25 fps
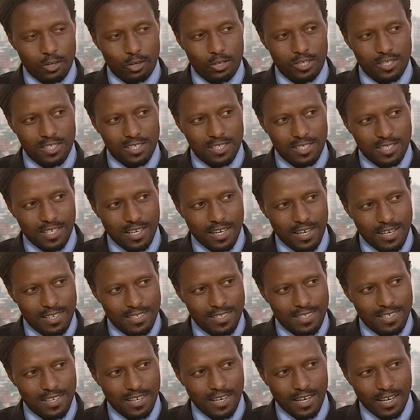
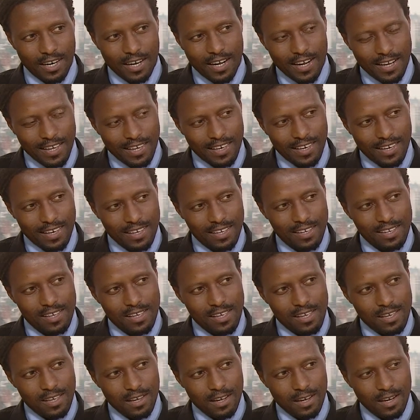discuss Karake
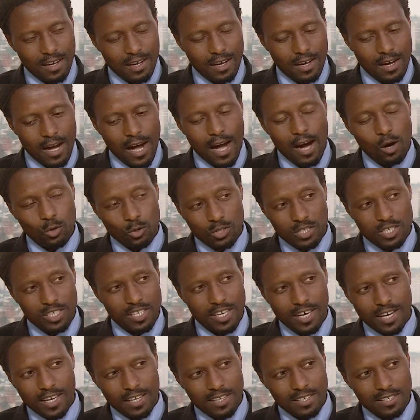
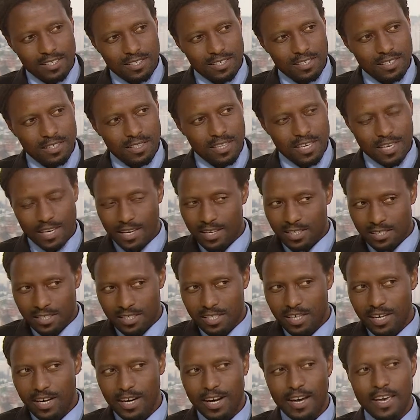outside the
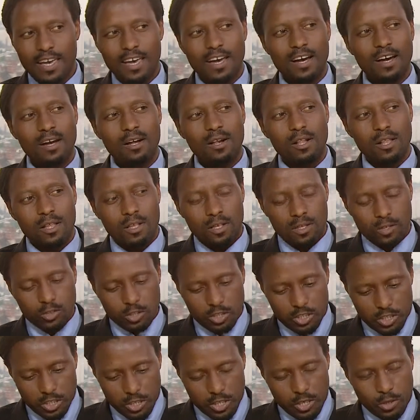entire
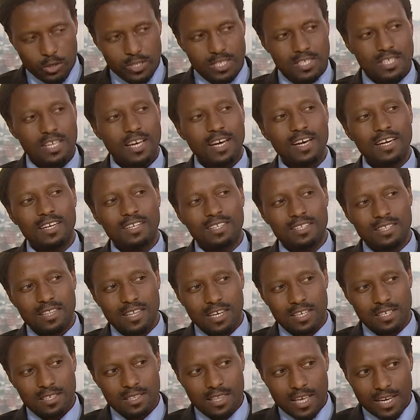genocide
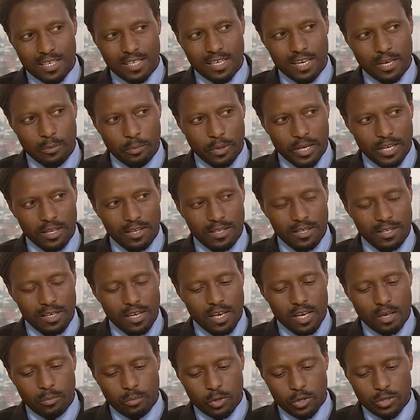that happened,
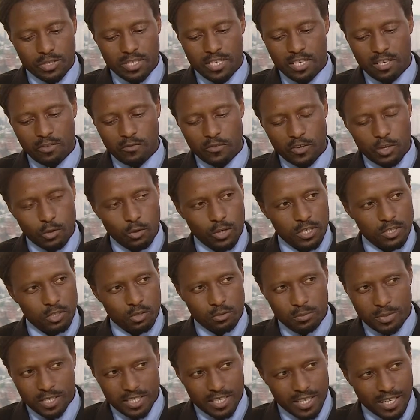because if he was to
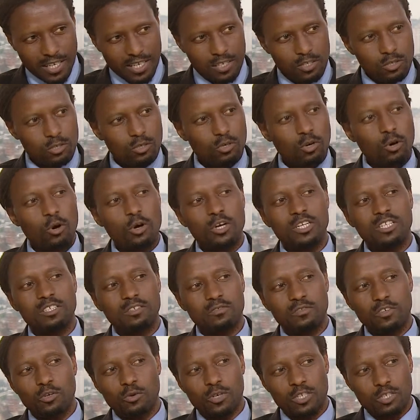be taken to court,
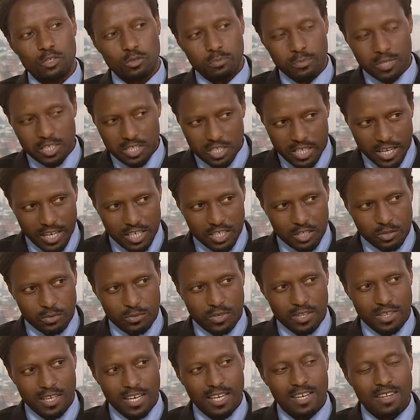if he was to be charged
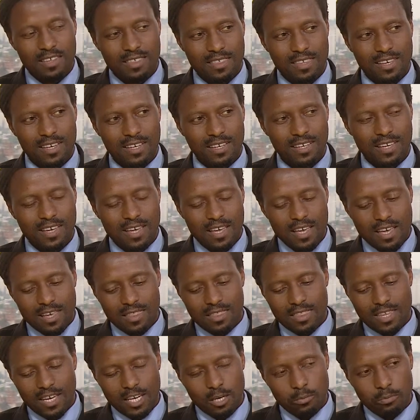with anything,
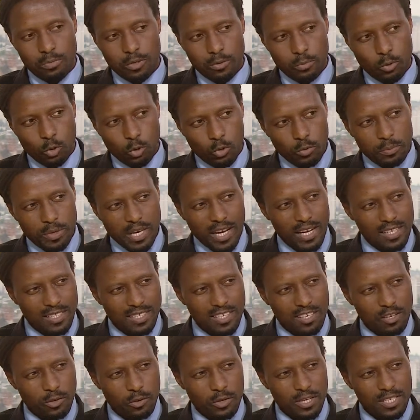then people will be
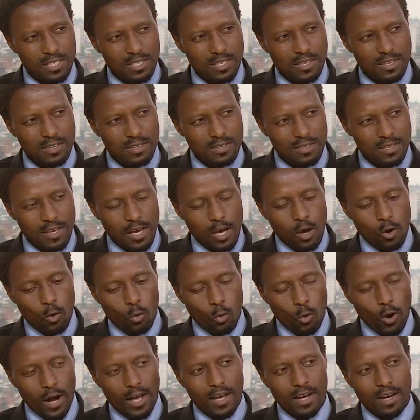asking questions.
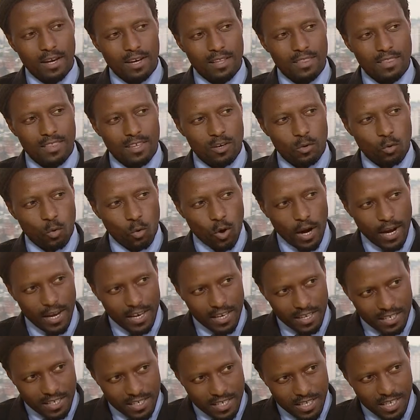Why can't the
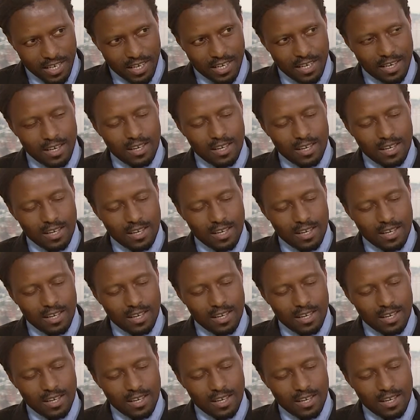wider